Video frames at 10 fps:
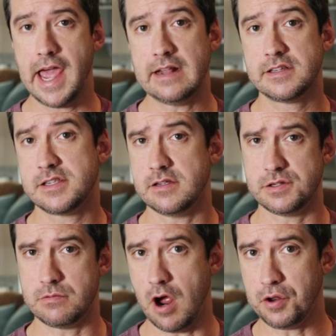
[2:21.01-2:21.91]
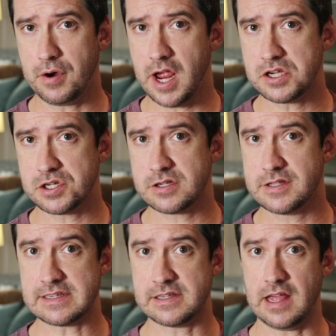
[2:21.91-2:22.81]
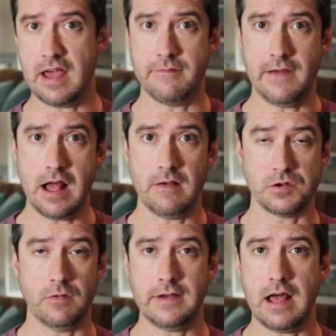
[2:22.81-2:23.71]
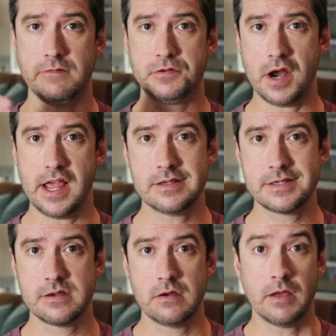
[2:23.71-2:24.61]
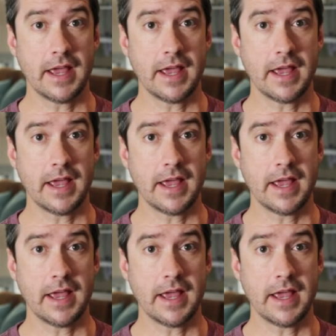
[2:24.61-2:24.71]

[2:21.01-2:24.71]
and since rotary engines doesn't have valves or valve trains,